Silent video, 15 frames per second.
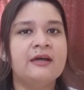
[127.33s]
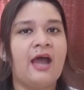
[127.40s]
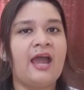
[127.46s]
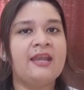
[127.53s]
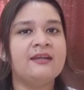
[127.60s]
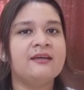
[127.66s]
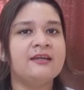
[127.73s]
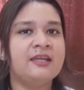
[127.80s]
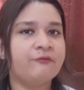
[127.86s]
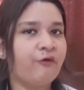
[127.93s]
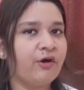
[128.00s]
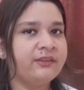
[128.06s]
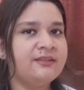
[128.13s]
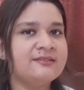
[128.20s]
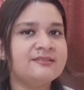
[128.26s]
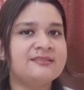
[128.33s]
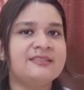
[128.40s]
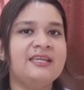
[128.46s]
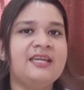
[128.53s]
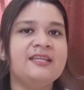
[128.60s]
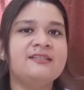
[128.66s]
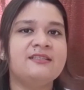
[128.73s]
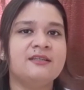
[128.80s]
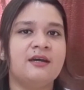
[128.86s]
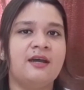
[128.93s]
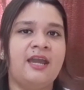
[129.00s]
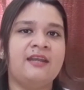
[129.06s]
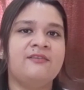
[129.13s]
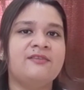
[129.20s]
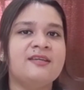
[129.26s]
And for this NEET
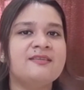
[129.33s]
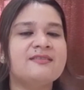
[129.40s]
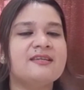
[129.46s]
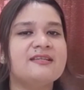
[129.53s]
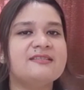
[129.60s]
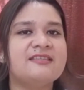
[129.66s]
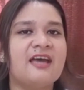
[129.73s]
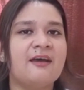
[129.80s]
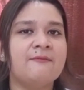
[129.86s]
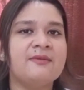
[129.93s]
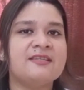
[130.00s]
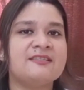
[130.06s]
entrance exam,